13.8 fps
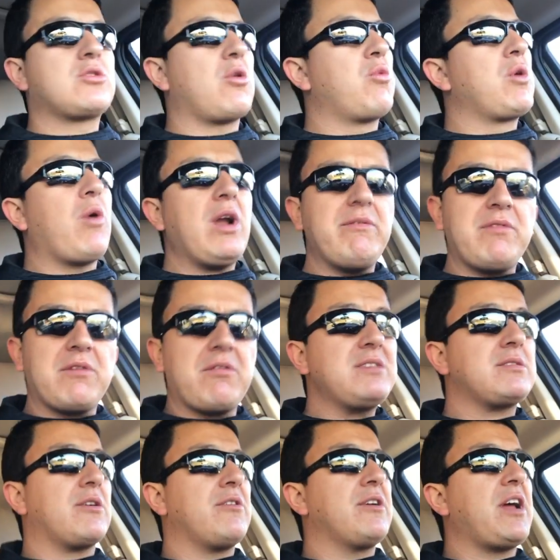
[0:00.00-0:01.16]
So we were at the
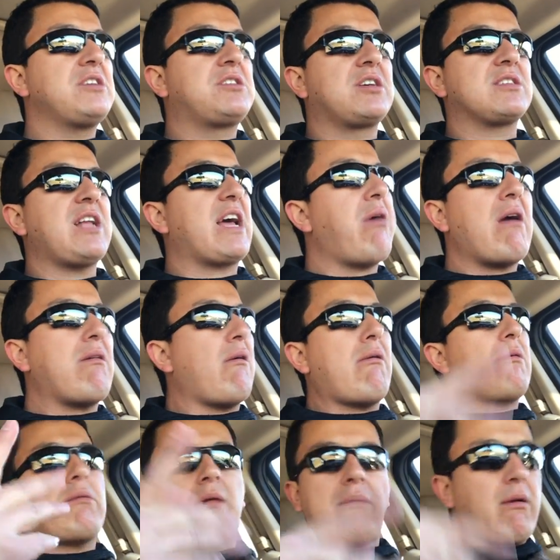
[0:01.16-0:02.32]
restaurant, and she's like, blah,
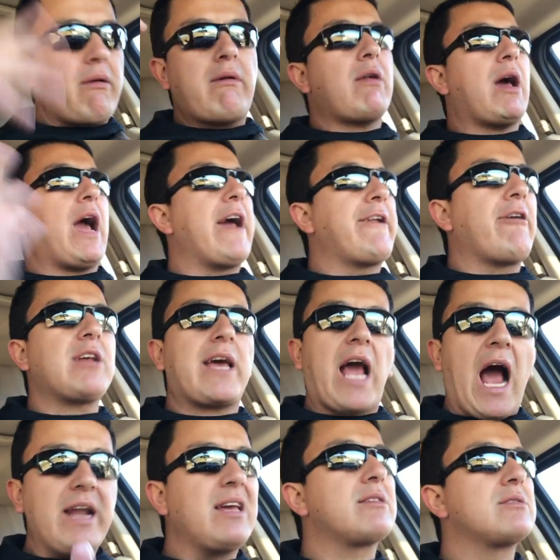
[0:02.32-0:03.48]
blah, blah, and I was like,
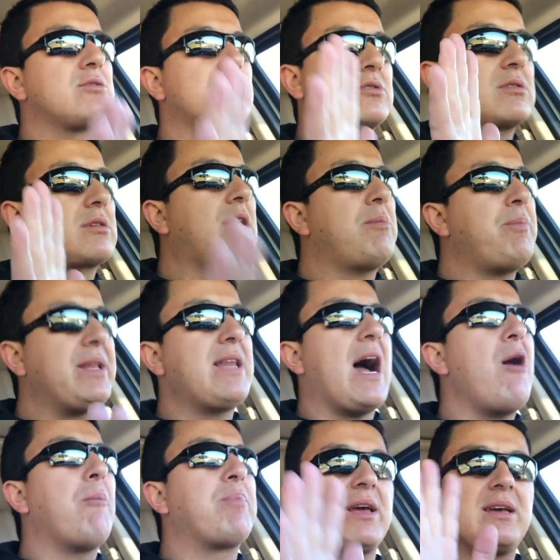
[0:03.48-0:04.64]
honey, just keep it
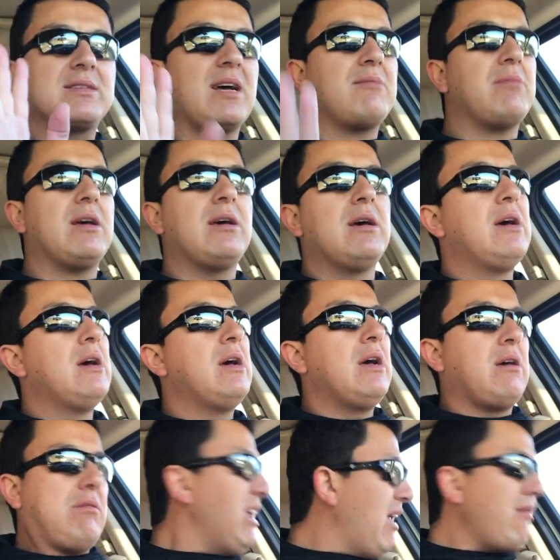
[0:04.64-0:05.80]
down, please. I'm
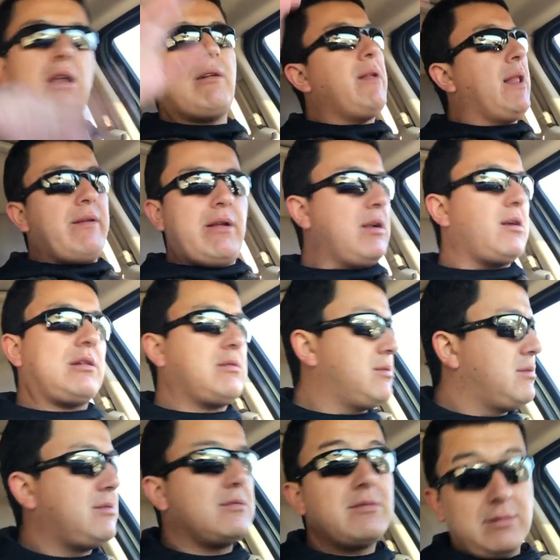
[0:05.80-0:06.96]
like,
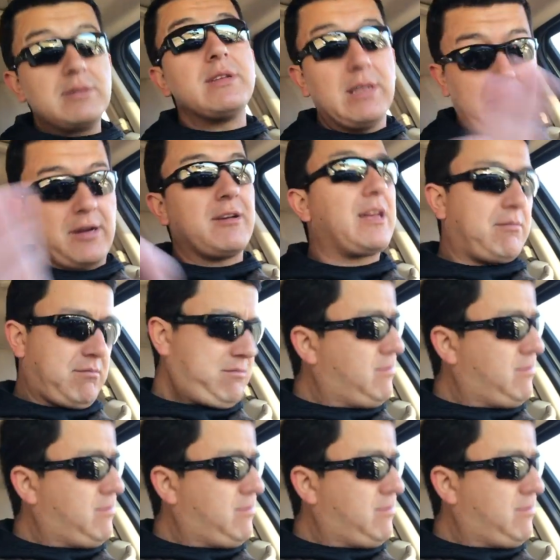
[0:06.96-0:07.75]
literally,